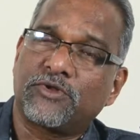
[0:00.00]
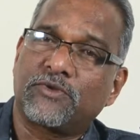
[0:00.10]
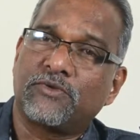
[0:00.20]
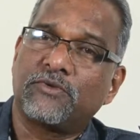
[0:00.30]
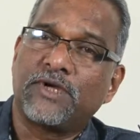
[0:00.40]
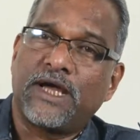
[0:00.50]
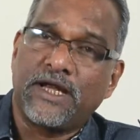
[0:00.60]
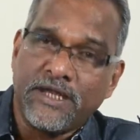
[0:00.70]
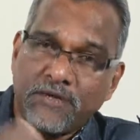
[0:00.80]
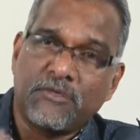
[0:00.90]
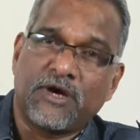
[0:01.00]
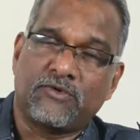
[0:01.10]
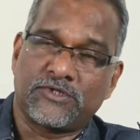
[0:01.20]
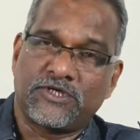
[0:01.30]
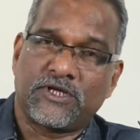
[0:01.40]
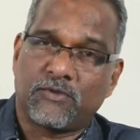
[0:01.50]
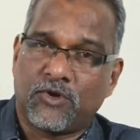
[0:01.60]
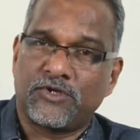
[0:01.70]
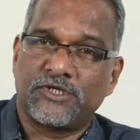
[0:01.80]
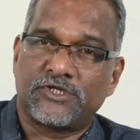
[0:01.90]
you know, enigma was there
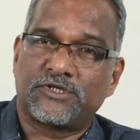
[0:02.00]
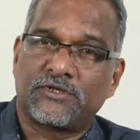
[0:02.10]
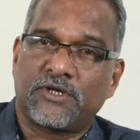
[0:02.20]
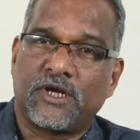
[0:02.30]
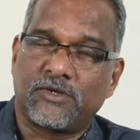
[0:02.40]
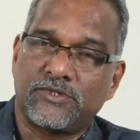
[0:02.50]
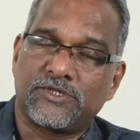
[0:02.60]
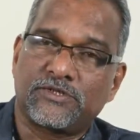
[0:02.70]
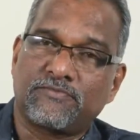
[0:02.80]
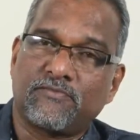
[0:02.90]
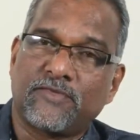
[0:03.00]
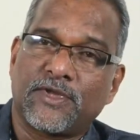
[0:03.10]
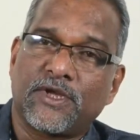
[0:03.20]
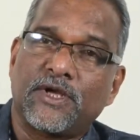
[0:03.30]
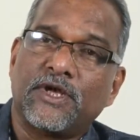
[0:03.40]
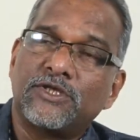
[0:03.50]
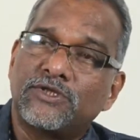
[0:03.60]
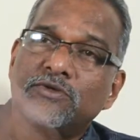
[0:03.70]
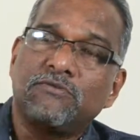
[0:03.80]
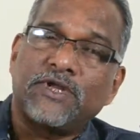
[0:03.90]
about this house.
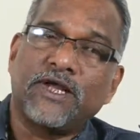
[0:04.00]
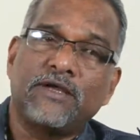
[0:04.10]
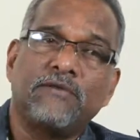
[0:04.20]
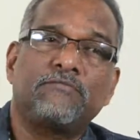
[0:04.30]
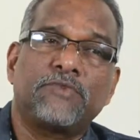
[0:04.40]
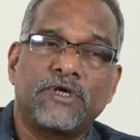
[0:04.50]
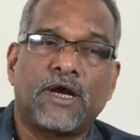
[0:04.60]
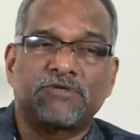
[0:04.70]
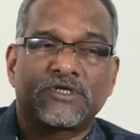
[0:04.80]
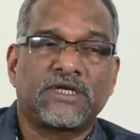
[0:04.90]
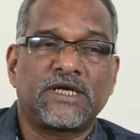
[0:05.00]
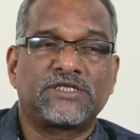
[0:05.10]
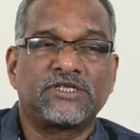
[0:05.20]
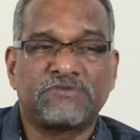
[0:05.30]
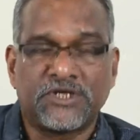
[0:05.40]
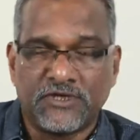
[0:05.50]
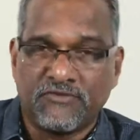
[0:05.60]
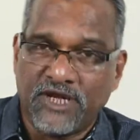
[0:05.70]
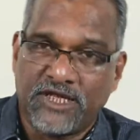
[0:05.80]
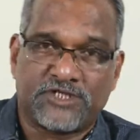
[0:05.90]
So after that I shifted in the
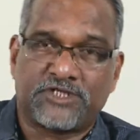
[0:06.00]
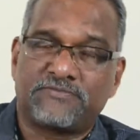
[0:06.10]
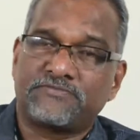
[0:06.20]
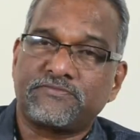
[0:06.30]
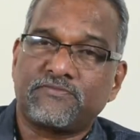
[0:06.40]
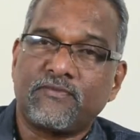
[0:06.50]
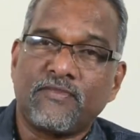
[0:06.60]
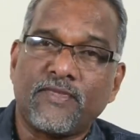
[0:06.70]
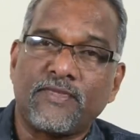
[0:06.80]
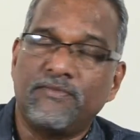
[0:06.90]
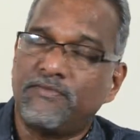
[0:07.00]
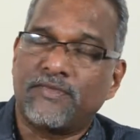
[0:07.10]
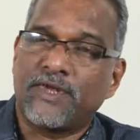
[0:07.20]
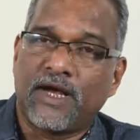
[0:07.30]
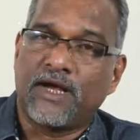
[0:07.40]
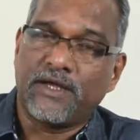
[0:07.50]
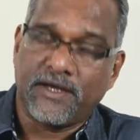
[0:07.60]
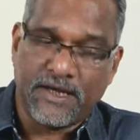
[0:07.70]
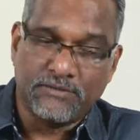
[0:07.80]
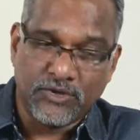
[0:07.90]
village,
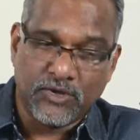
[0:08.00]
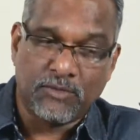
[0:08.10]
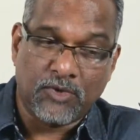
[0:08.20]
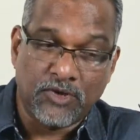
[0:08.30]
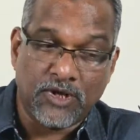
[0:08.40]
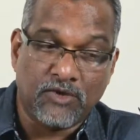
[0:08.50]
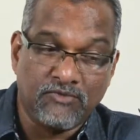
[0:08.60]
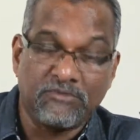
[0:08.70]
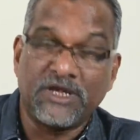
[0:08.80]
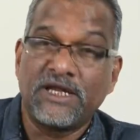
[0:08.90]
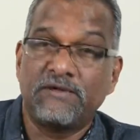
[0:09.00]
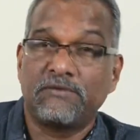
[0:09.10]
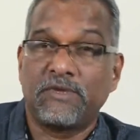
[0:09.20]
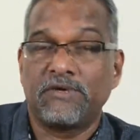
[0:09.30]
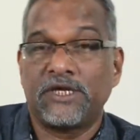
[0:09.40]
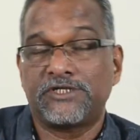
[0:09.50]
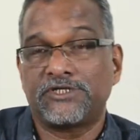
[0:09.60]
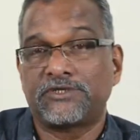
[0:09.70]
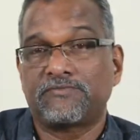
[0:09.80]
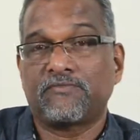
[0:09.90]
I came to know about how women live in my
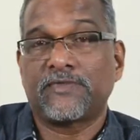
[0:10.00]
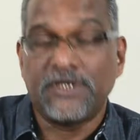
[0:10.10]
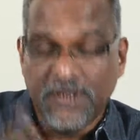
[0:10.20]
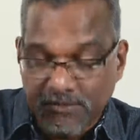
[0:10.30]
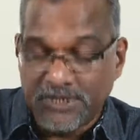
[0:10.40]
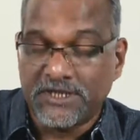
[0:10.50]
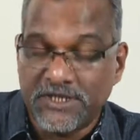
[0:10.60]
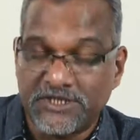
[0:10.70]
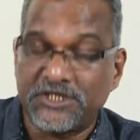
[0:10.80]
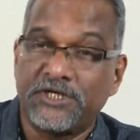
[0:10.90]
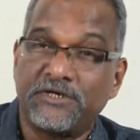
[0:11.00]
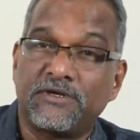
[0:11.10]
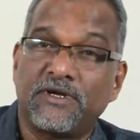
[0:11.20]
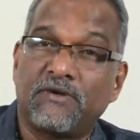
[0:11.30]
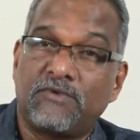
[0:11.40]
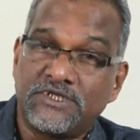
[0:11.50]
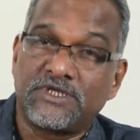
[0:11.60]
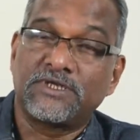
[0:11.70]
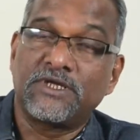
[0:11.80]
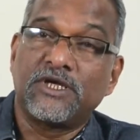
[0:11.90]
village, in the city. What is
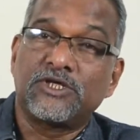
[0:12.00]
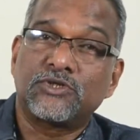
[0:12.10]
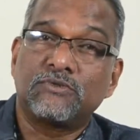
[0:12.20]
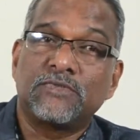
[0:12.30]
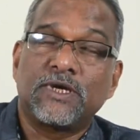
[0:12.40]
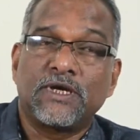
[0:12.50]
there? So